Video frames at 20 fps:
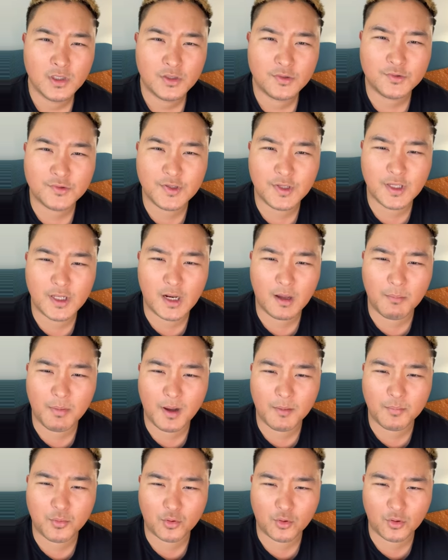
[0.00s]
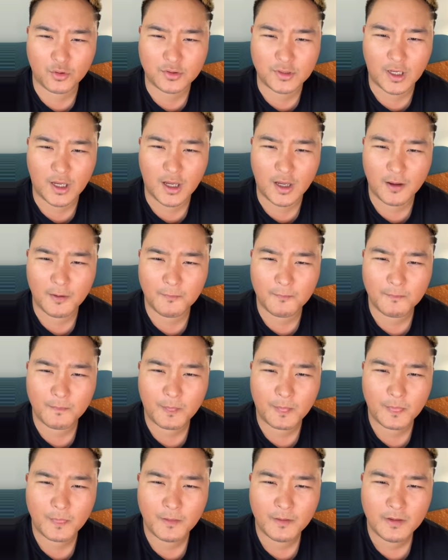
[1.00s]
Sira babrota.
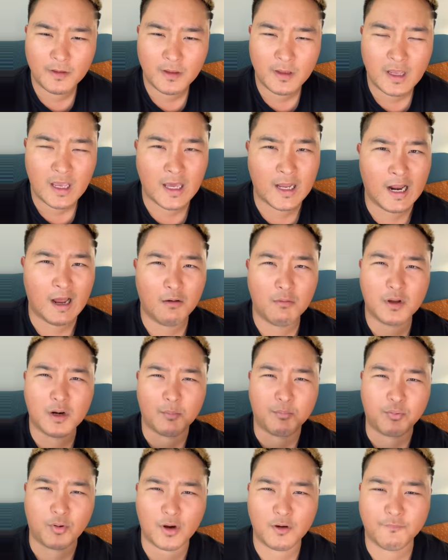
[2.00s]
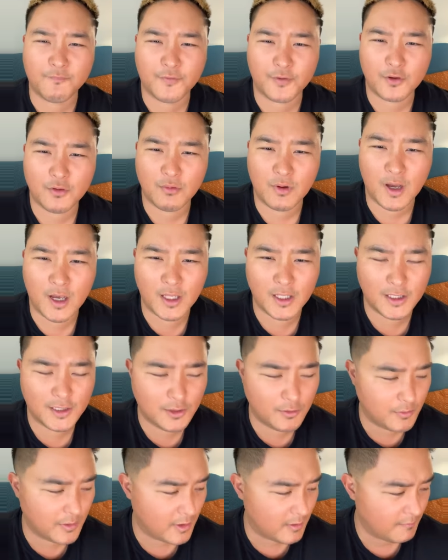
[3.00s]
And I want to pray for you.
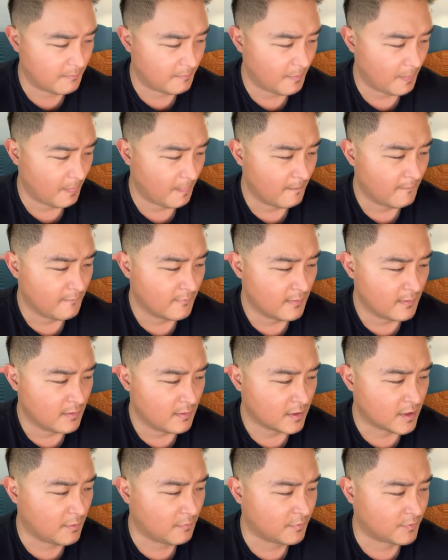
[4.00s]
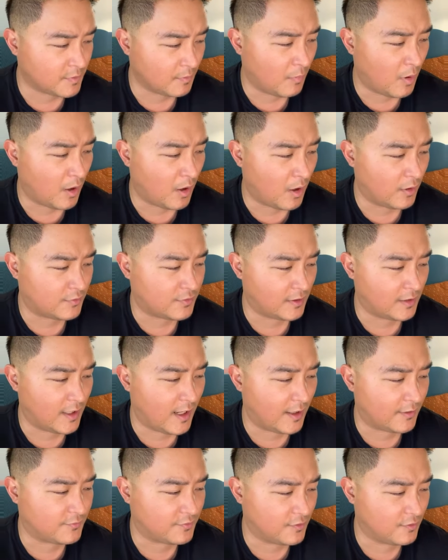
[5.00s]
Hallelujah. Give me some hearts and
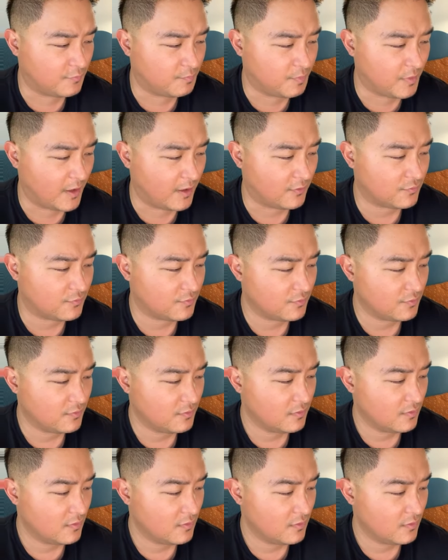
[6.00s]
likes in this place.